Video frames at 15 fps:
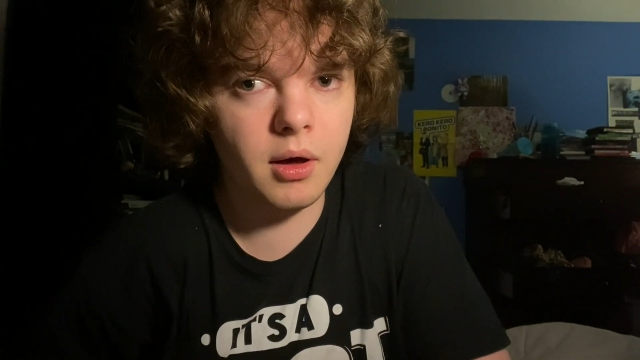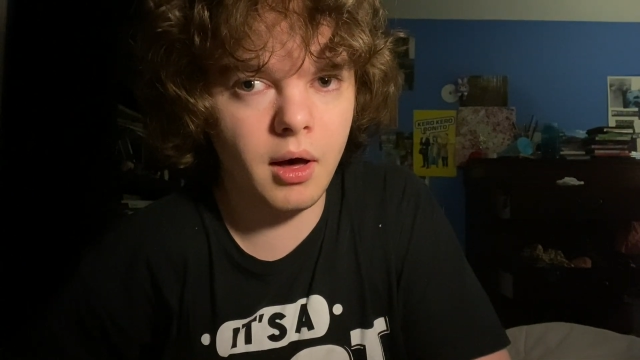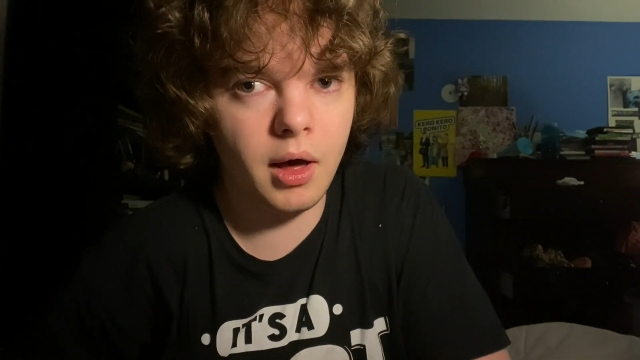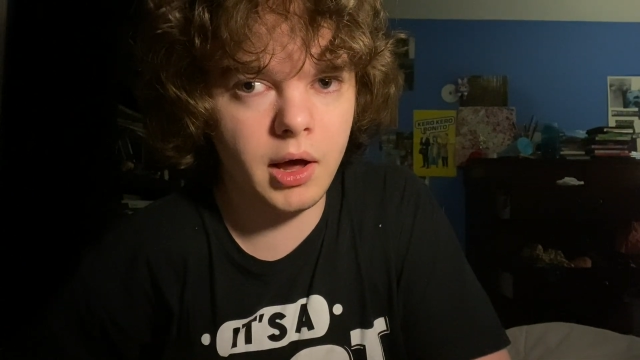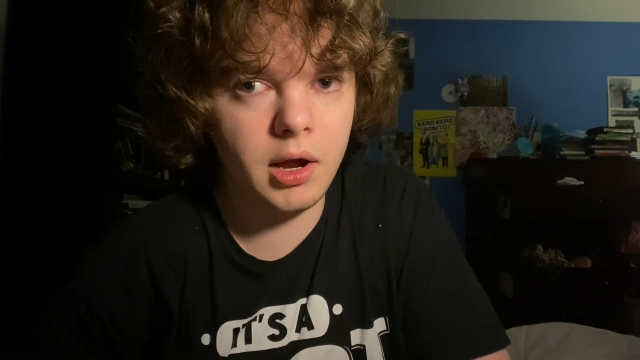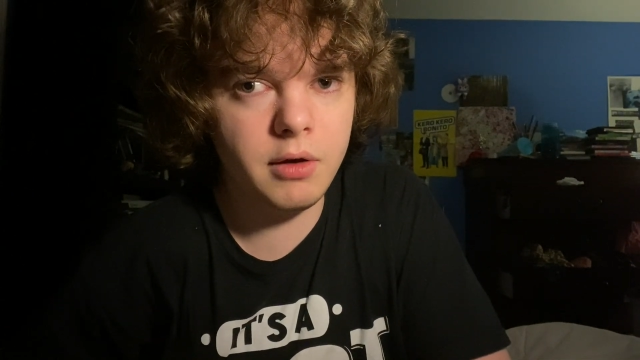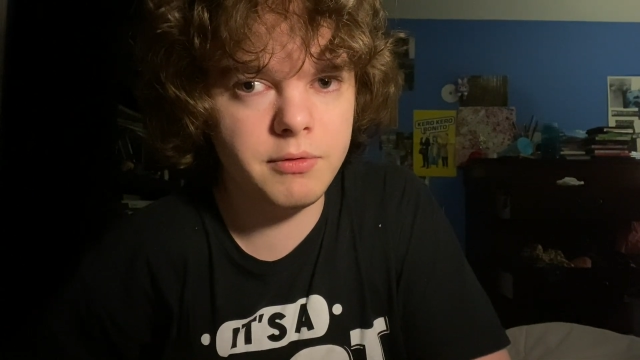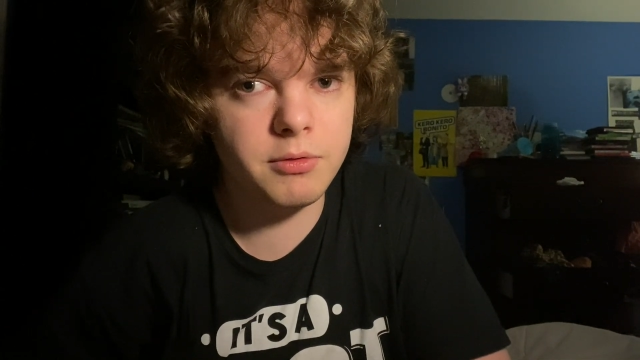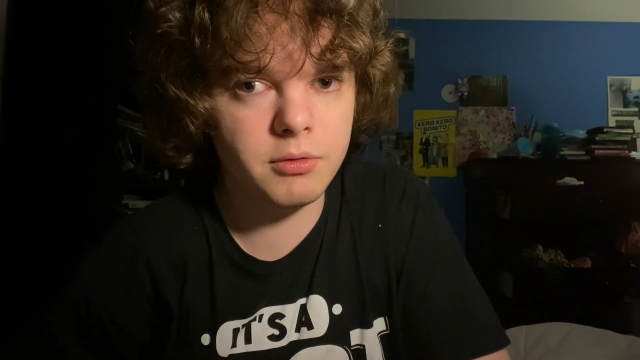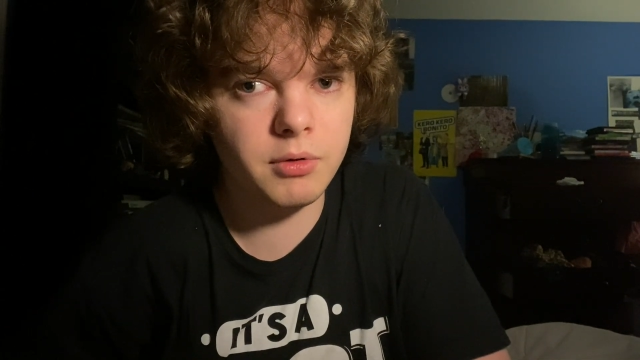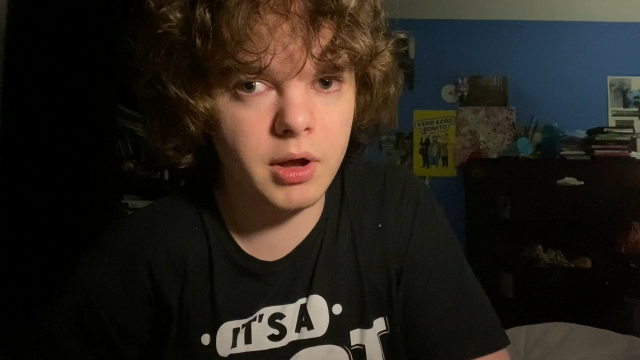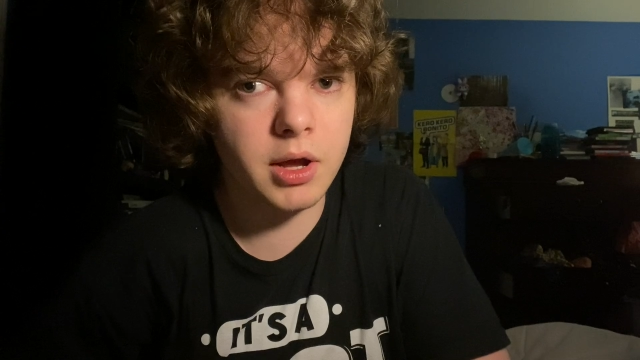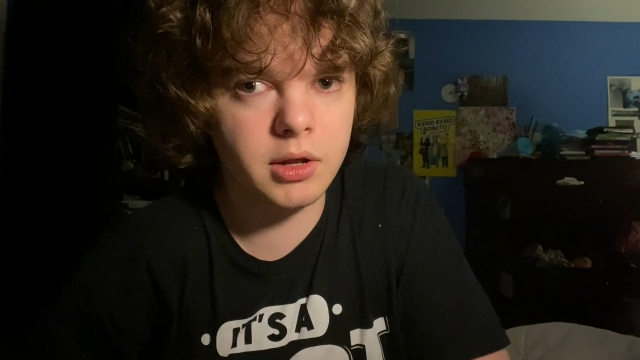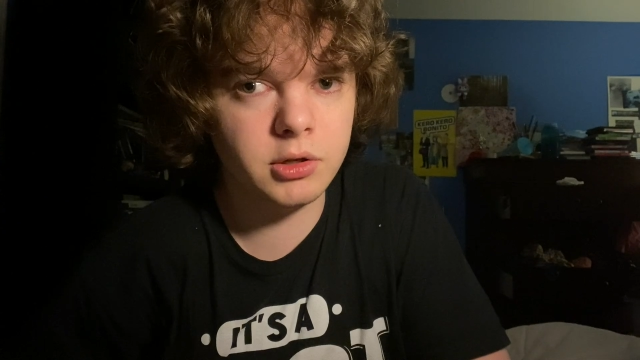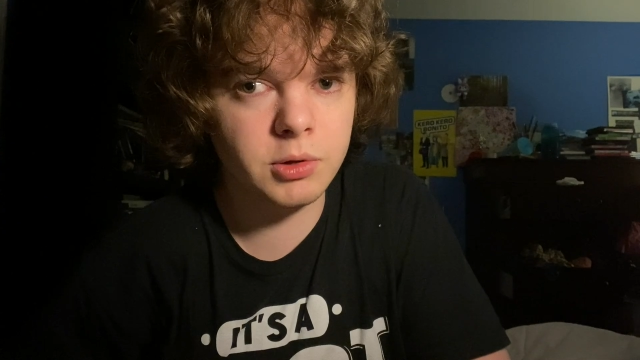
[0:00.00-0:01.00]
I have the
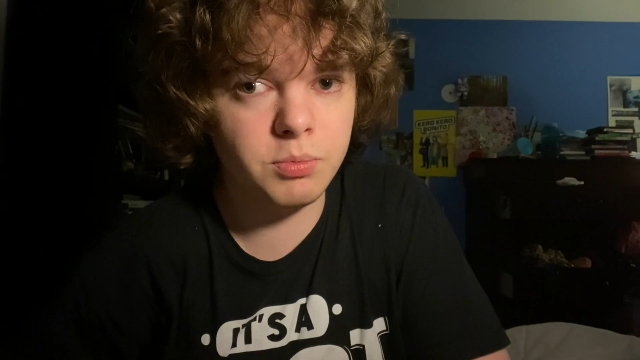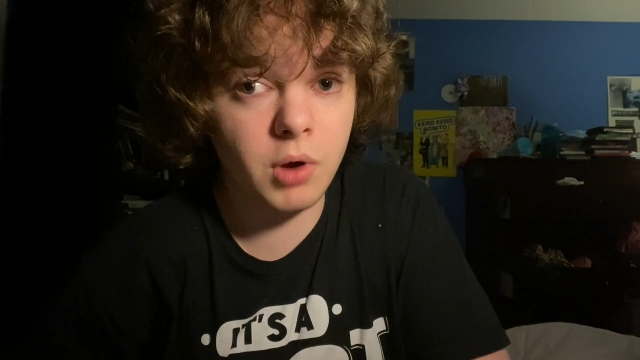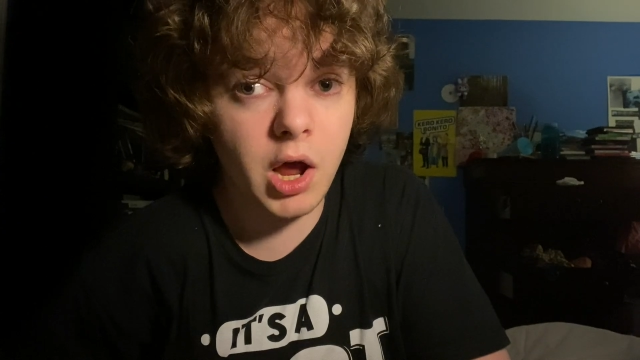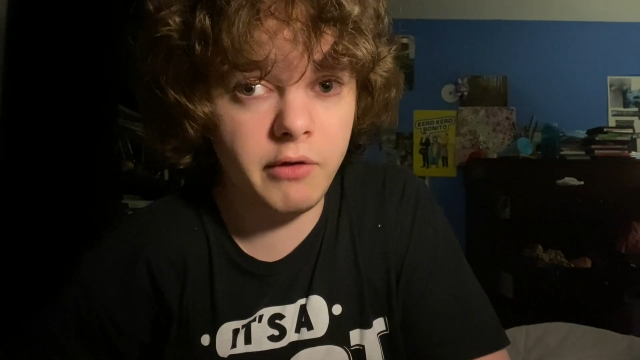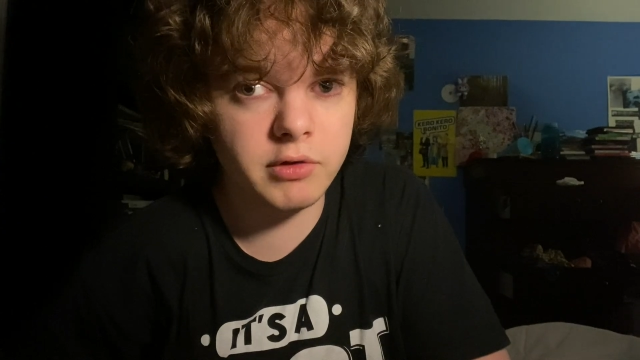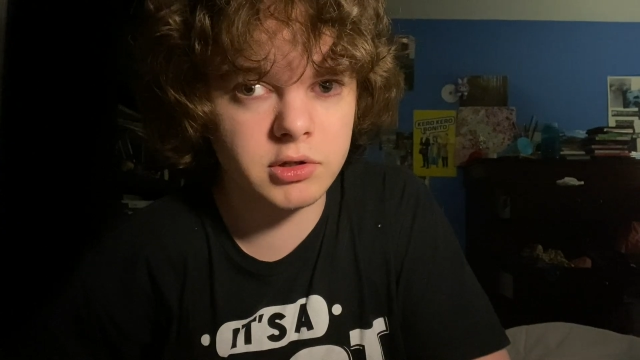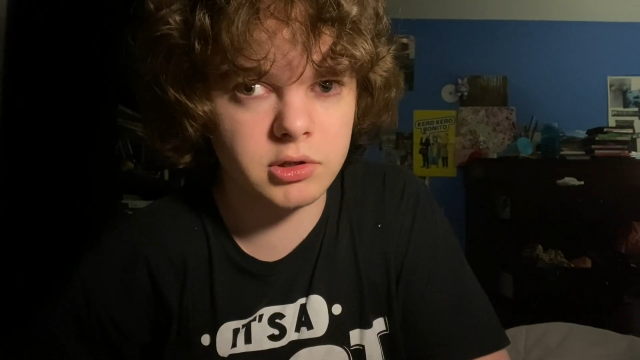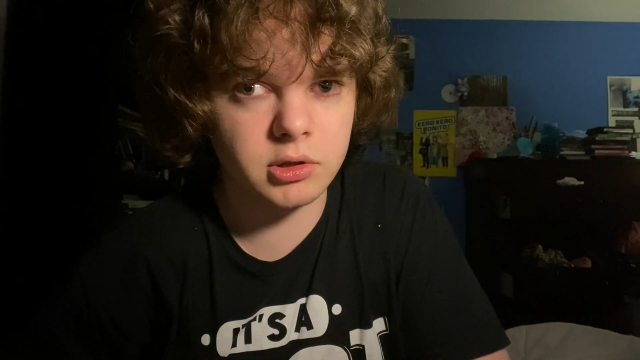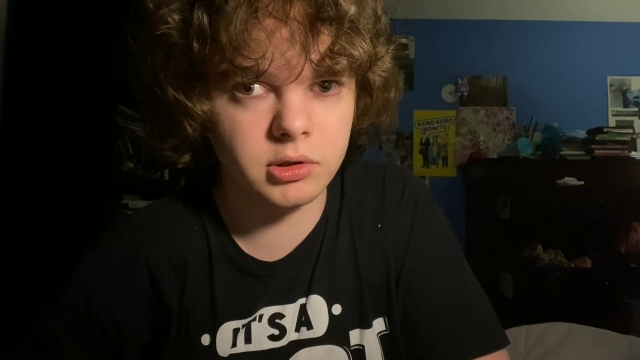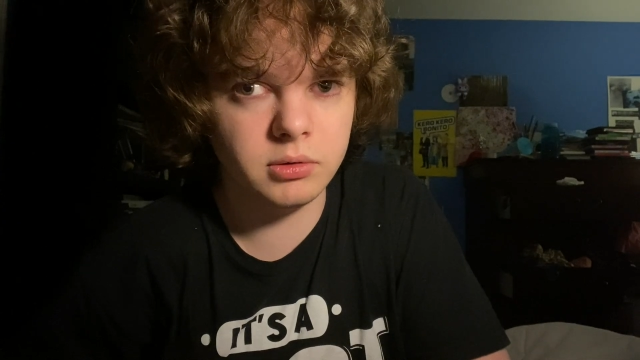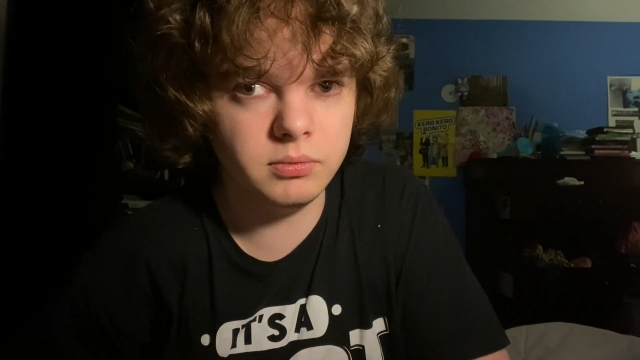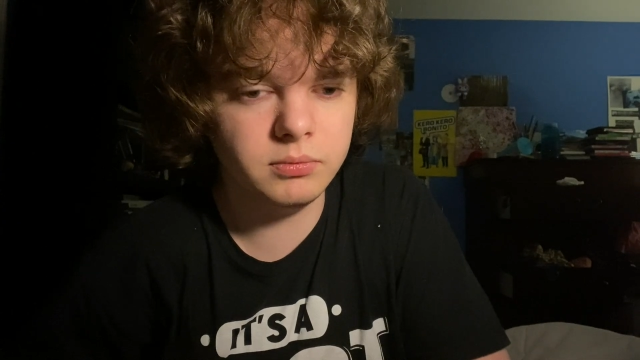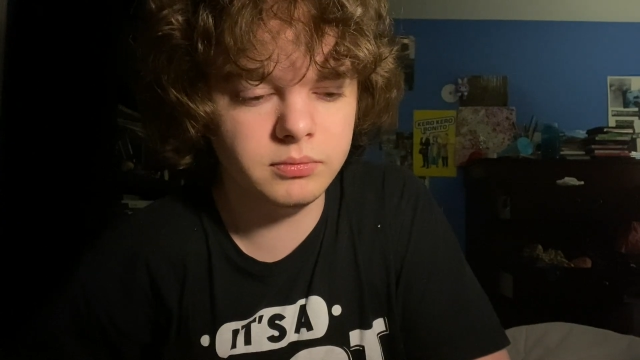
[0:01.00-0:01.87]
right to privacy.